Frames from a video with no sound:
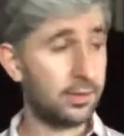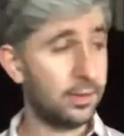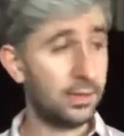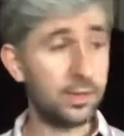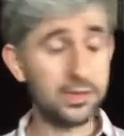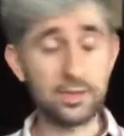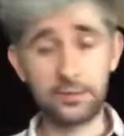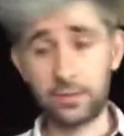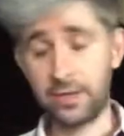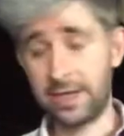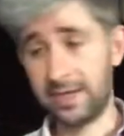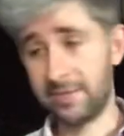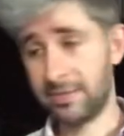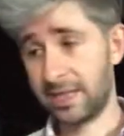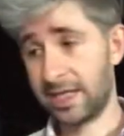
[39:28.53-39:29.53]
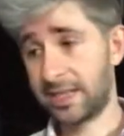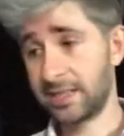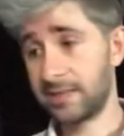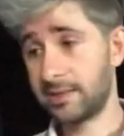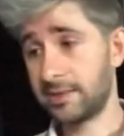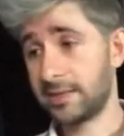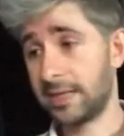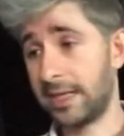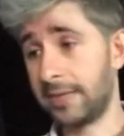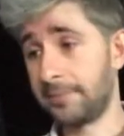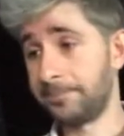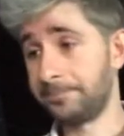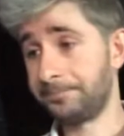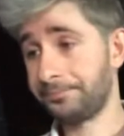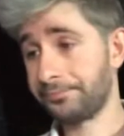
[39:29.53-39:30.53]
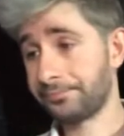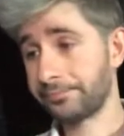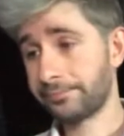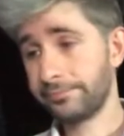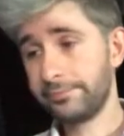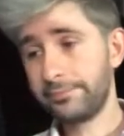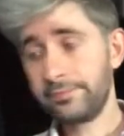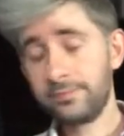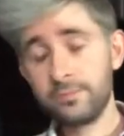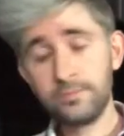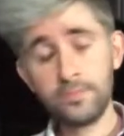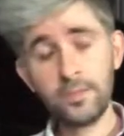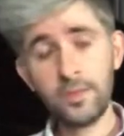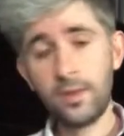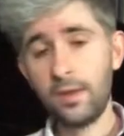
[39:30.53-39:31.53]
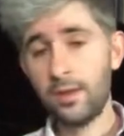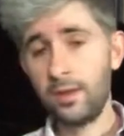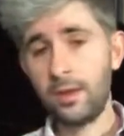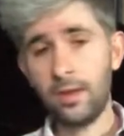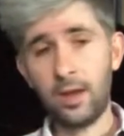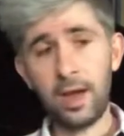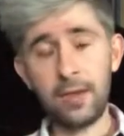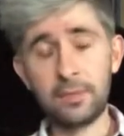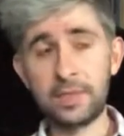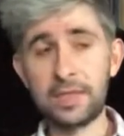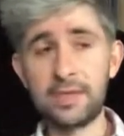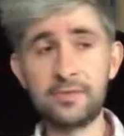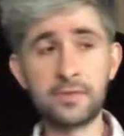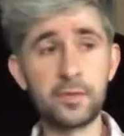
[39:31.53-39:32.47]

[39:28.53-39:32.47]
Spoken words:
lots of grant applications. I would love